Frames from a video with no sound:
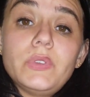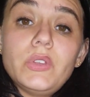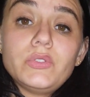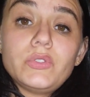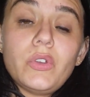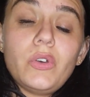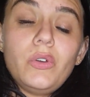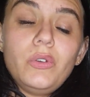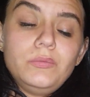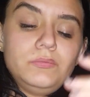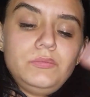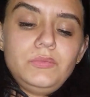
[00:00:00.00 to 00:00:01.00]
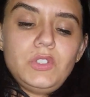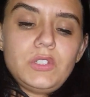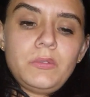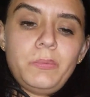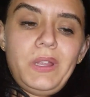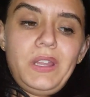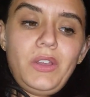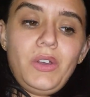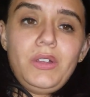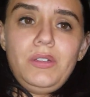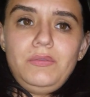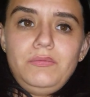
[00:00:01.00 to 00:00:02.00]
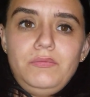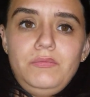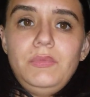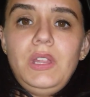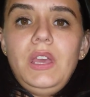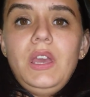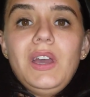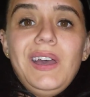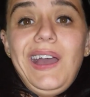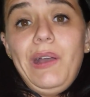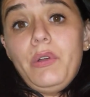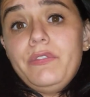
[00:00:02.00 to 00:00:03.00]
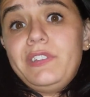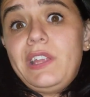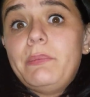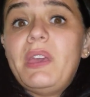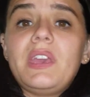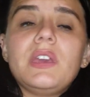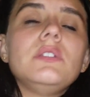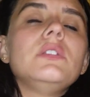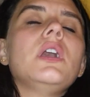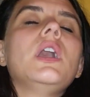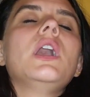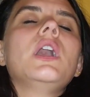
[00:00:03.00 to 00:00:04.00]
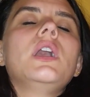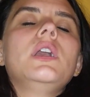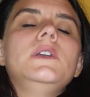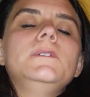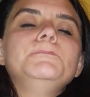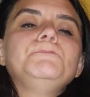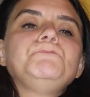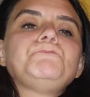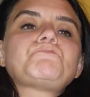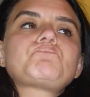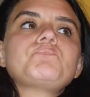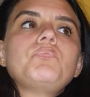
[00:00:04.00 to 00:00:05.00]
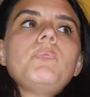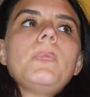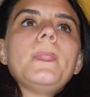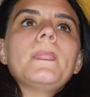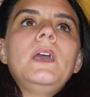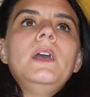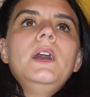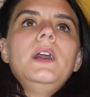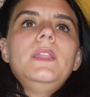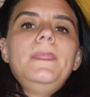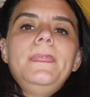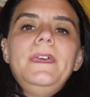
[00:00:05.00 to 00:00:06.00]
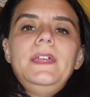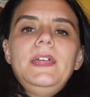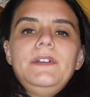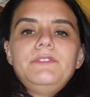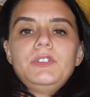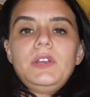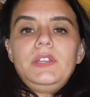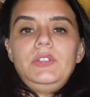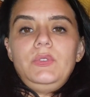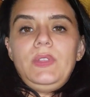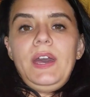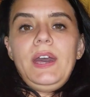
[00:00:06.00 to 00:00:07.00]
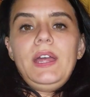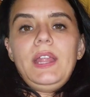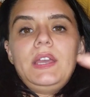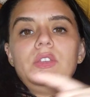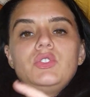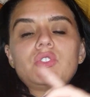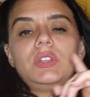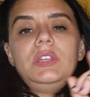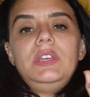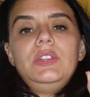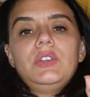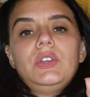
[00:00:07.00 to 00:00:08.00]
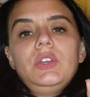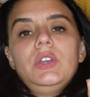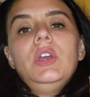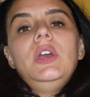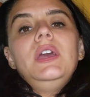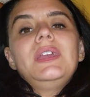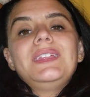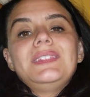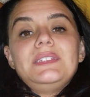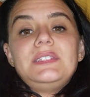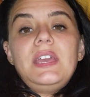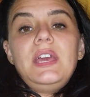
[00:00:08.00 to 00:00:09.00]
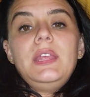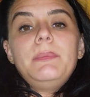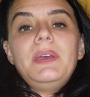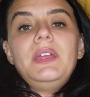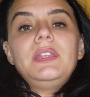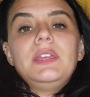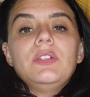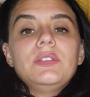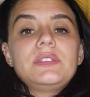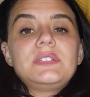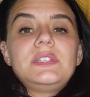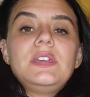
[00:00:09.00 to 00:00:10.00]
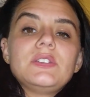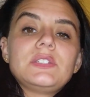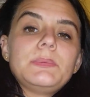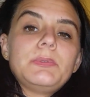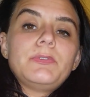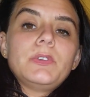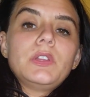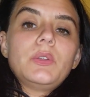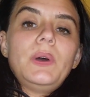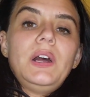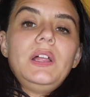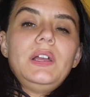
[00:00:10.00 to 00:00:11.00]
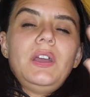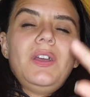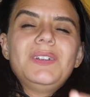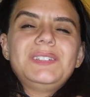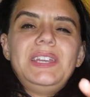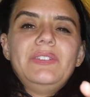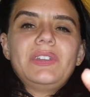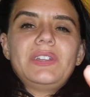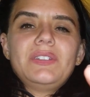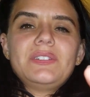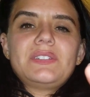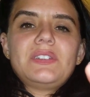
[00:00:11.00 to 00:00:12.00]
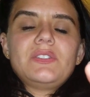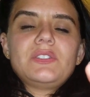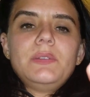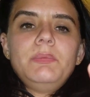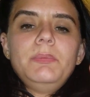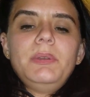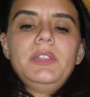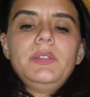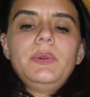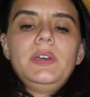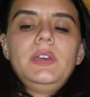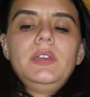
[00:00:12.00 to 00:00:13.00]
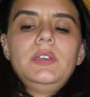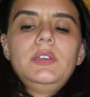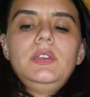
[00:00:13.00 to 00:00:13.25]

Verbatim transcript: So, just depending on how often I make it. Uh, and then after I do that, I usually either get in the tanning bed, get on the stair stepper for a little while. I hardly ever get on the stair stepper, by the way.